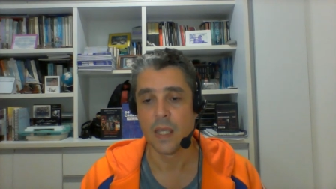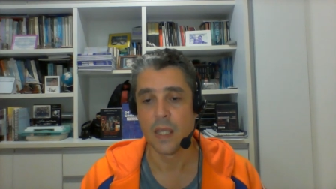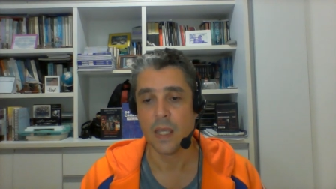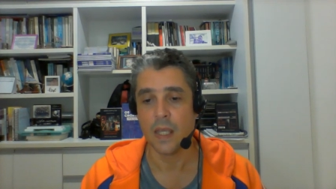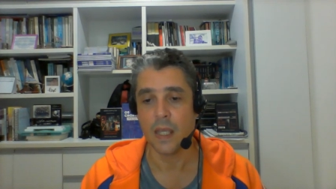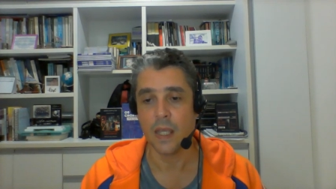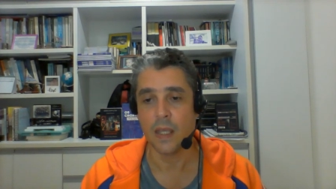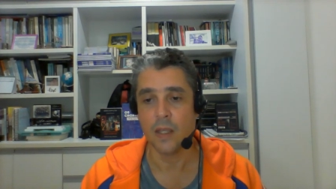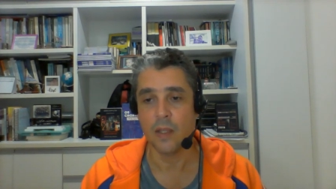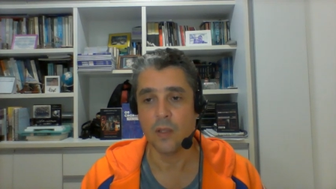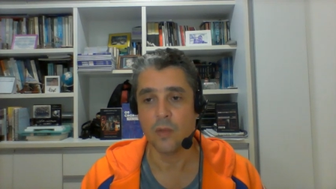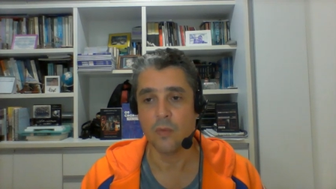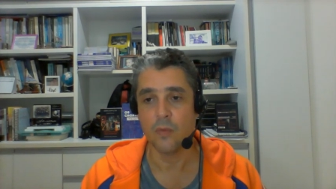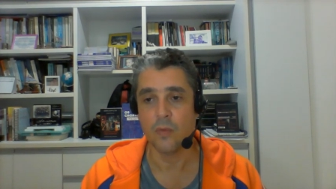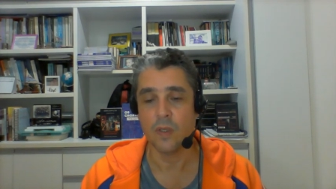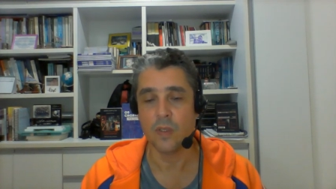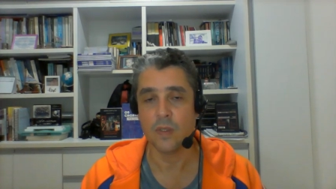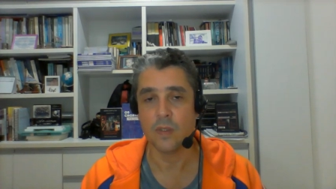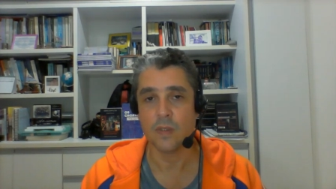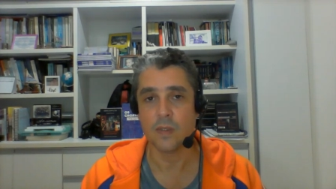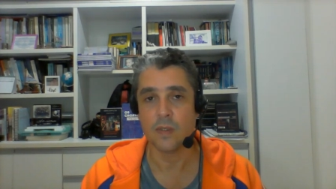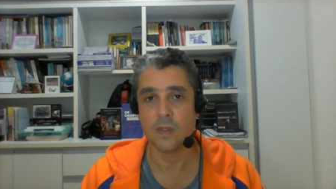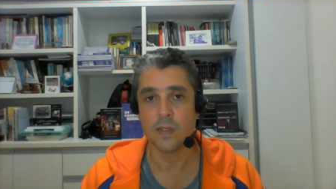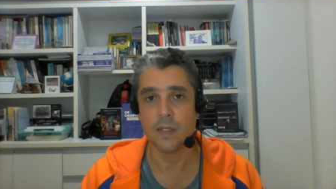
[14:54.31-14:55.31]
and we
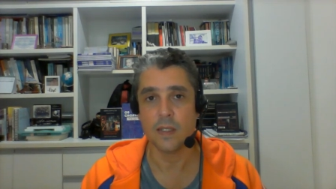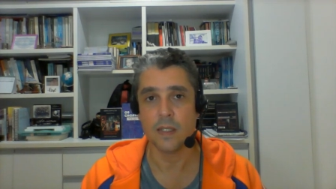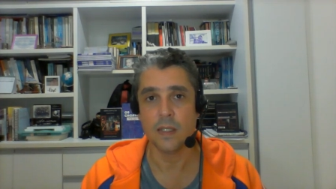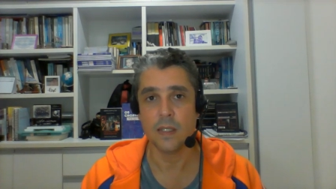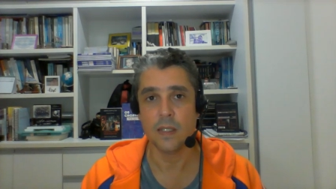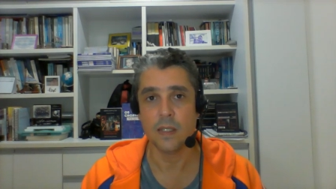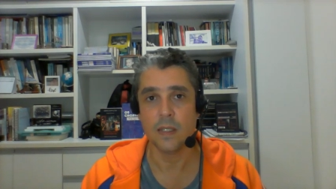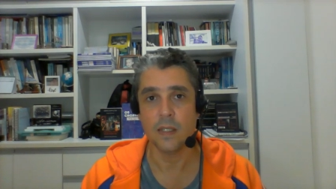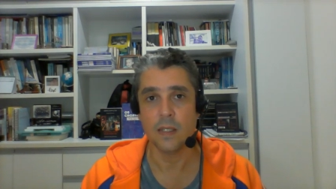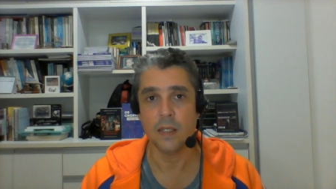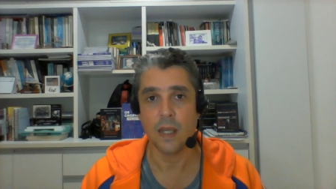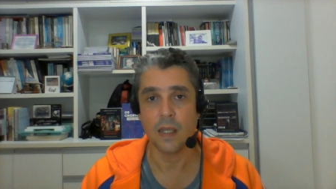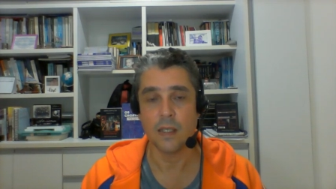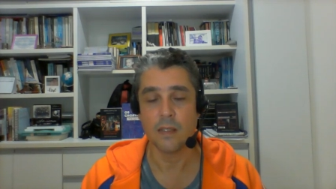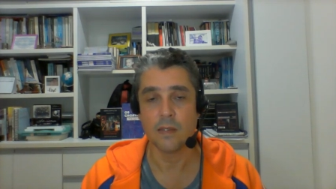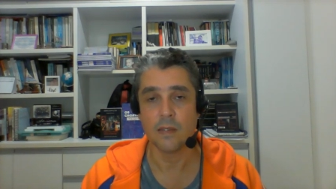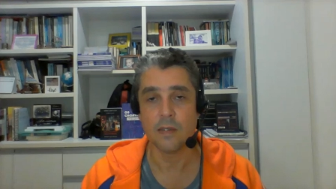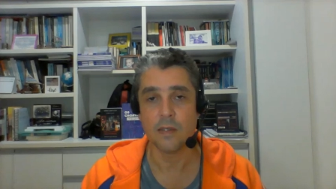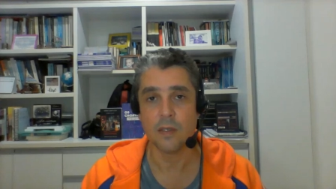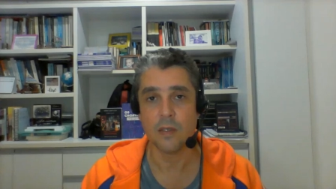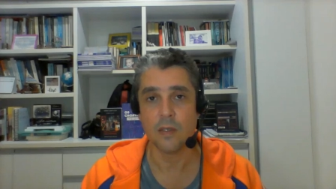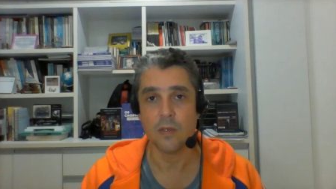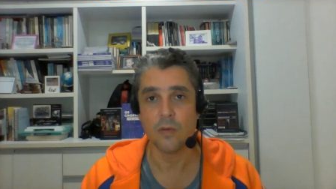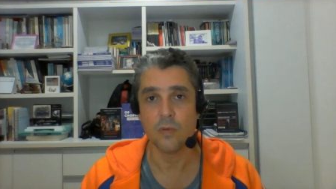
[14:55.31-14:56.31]
see i
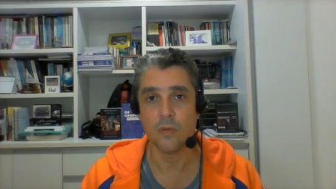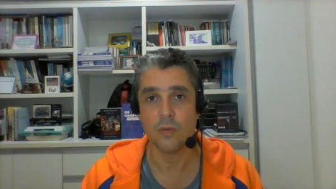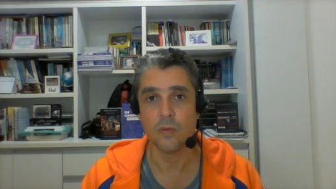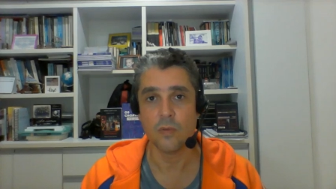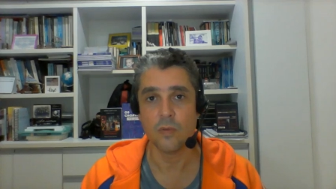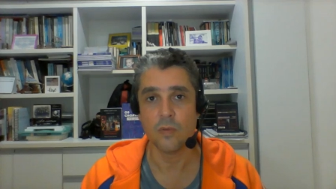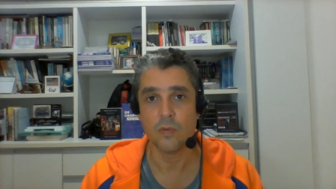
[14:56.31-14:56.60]
see you